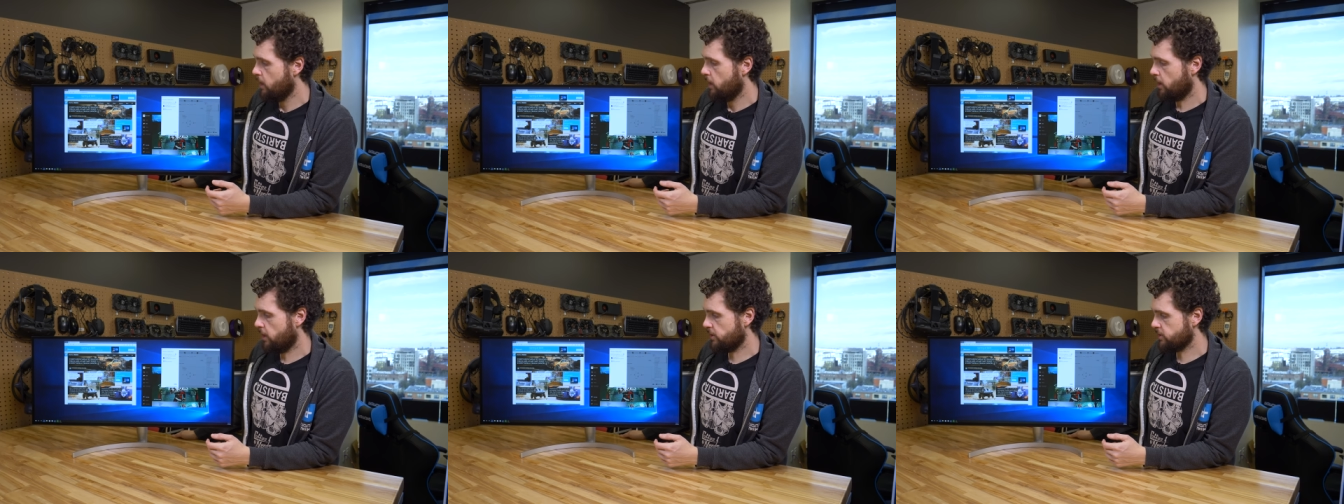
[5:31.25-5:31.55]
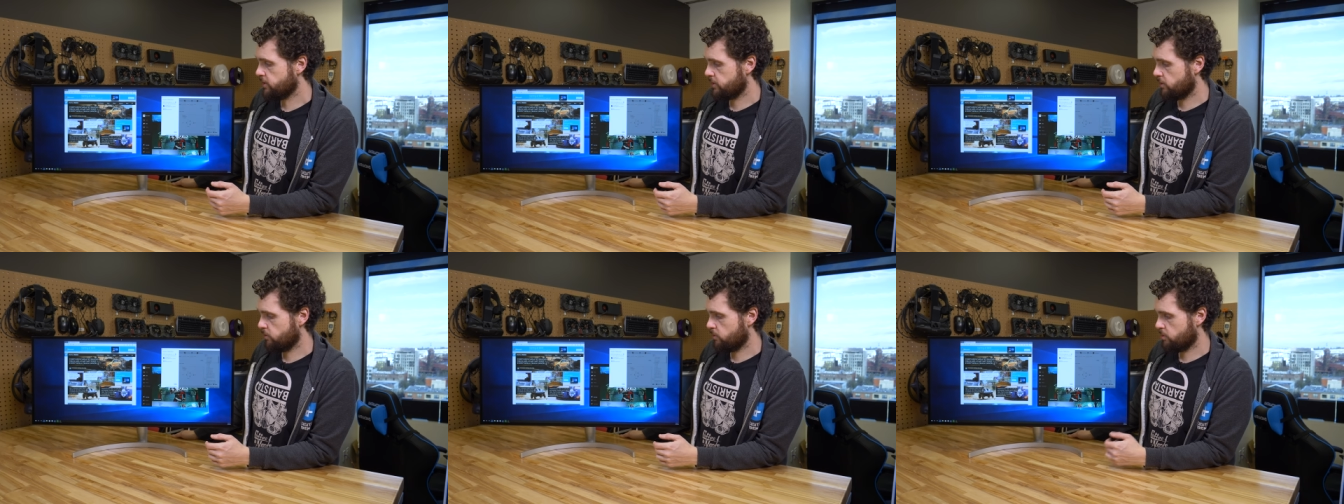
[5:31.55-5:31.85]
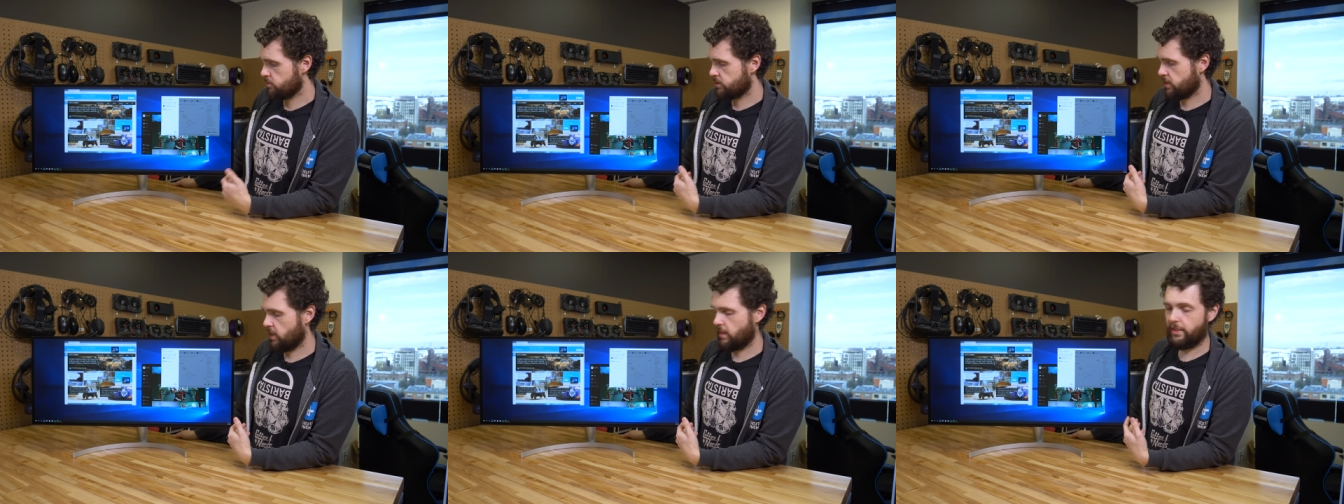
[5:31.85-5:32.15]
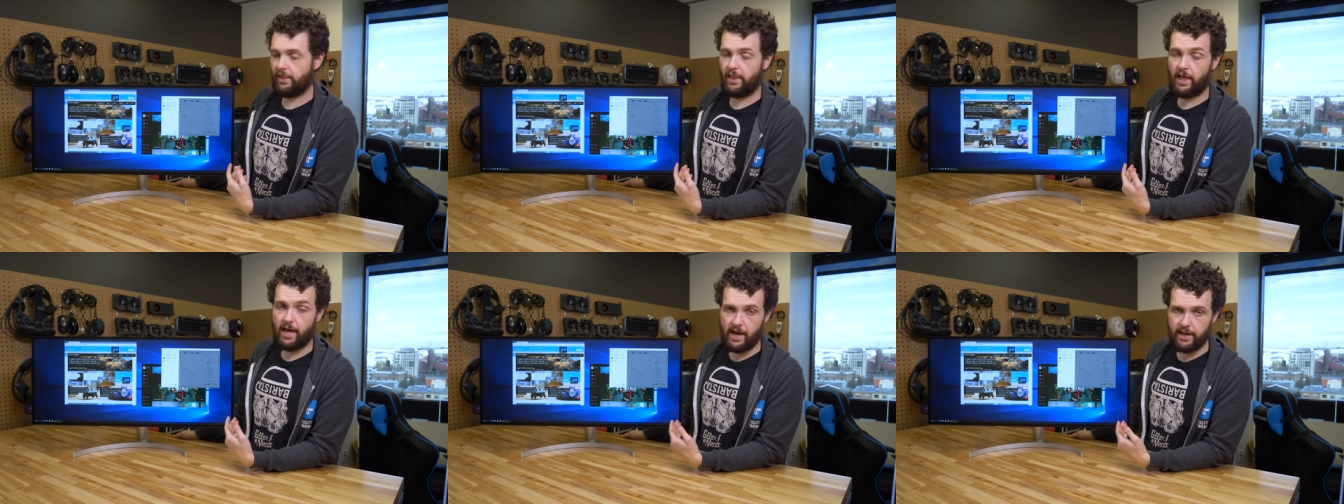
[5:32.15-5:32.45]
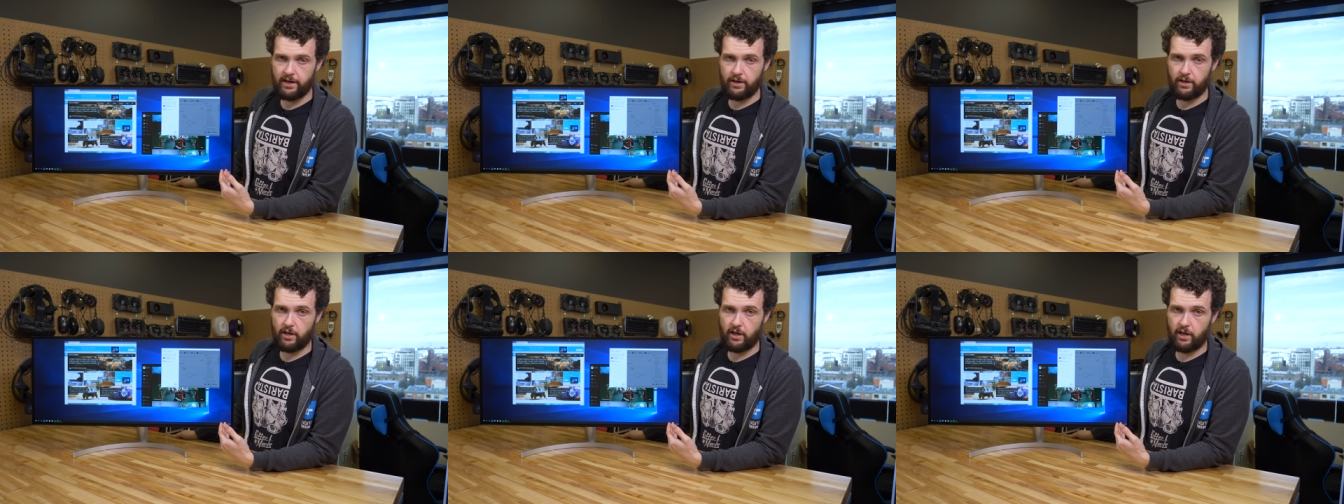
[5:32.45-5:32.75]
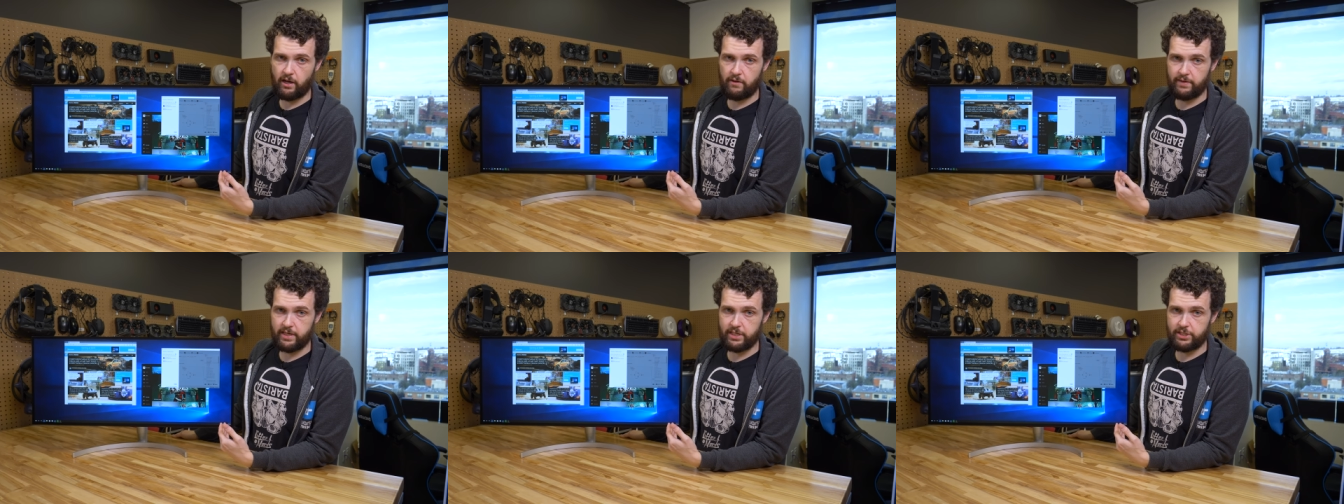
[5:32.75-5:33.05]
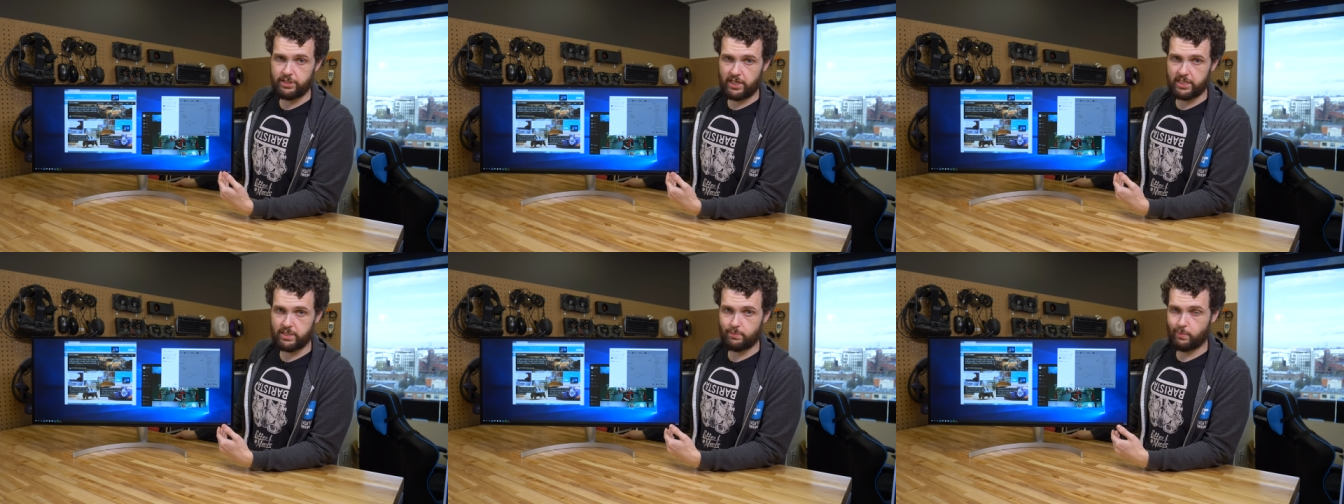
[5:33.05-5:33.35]
Also, there's a lot of
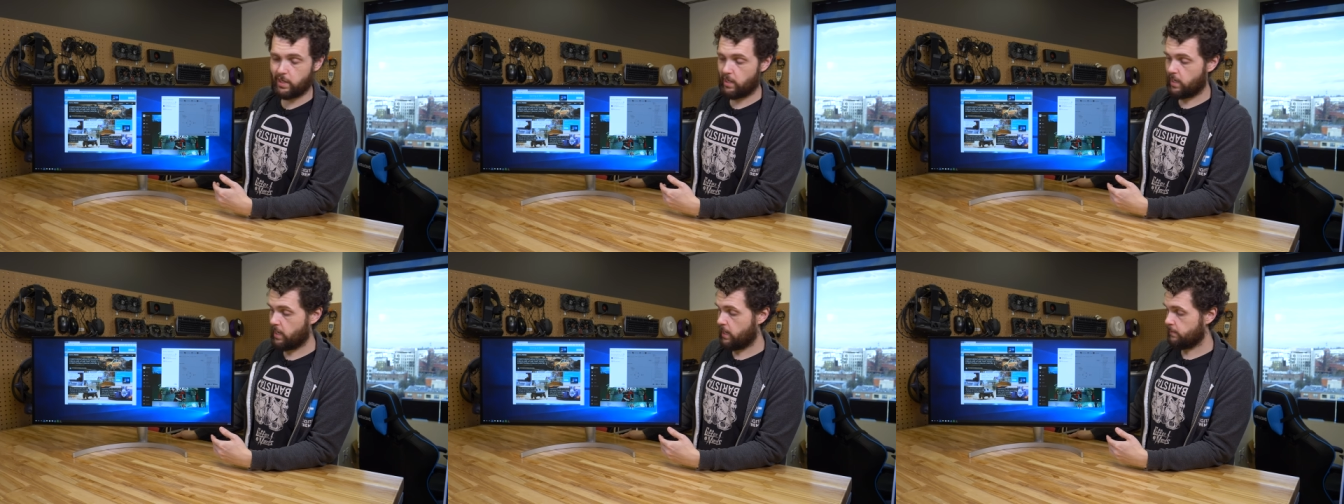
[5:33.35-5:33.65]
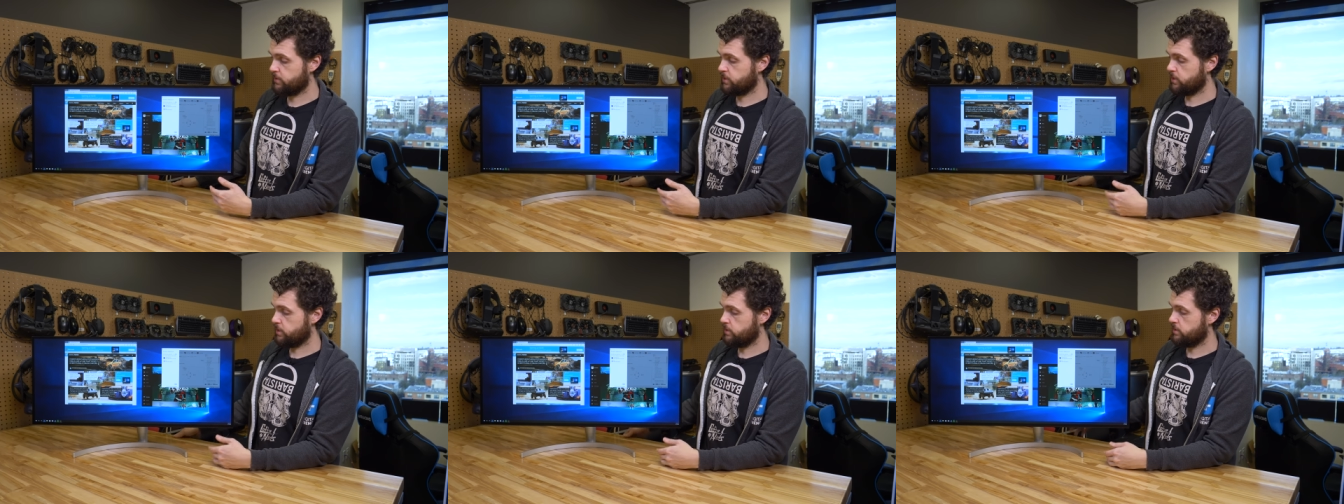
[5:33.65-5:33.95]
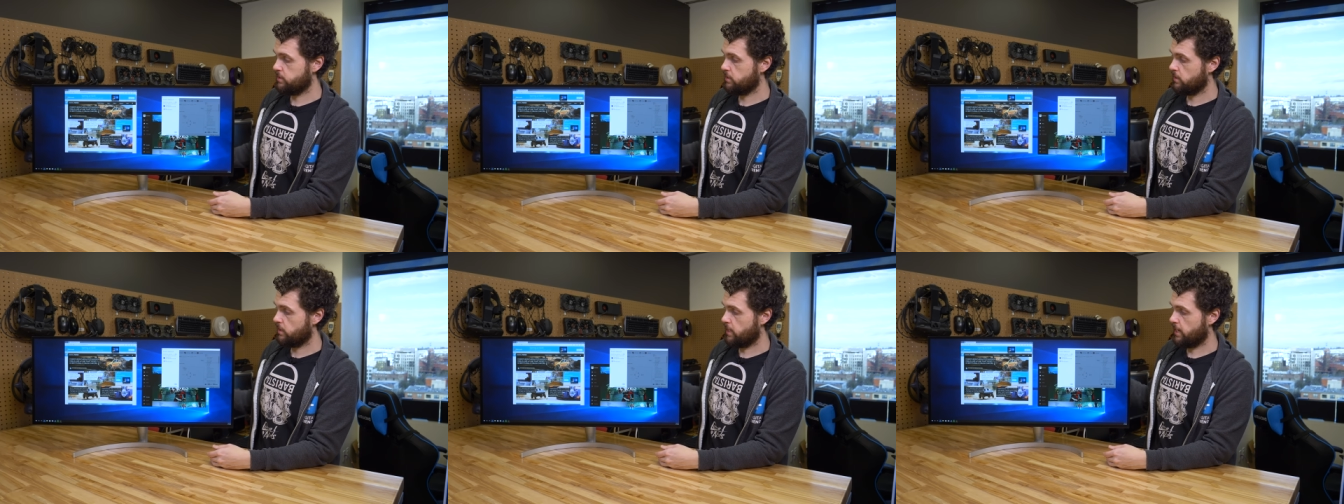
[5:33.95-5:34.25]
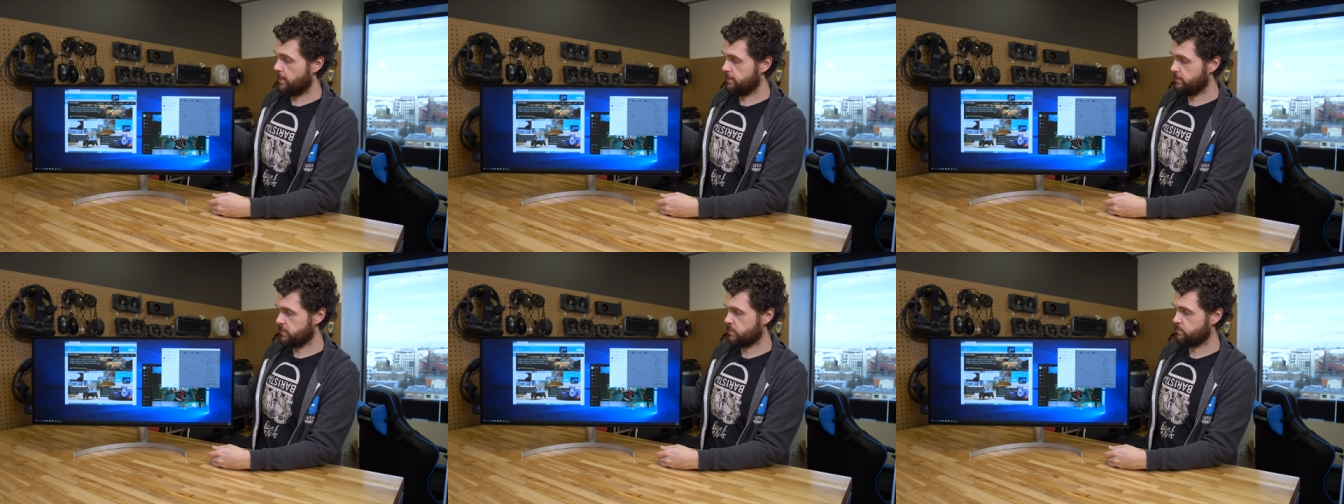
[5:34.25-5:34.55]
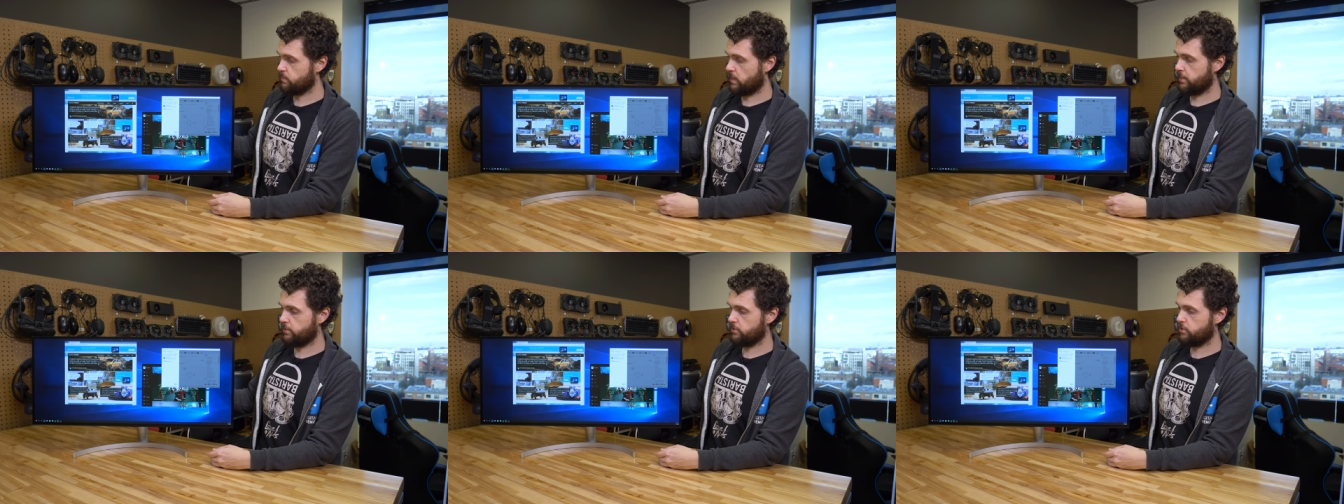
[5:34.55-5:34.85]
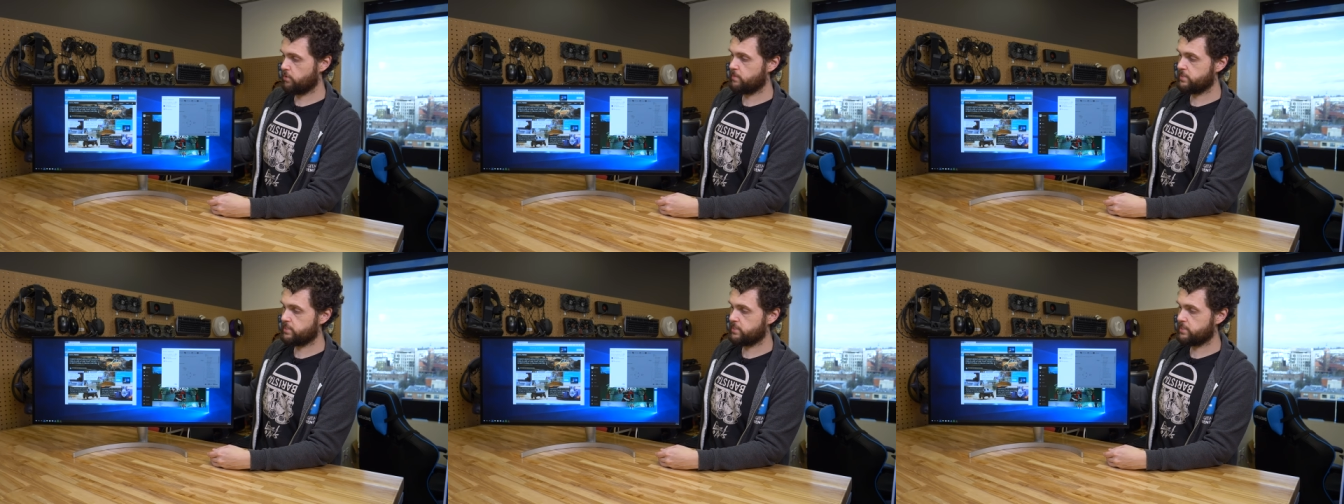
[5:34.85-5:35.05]
adjustment options on this monitor,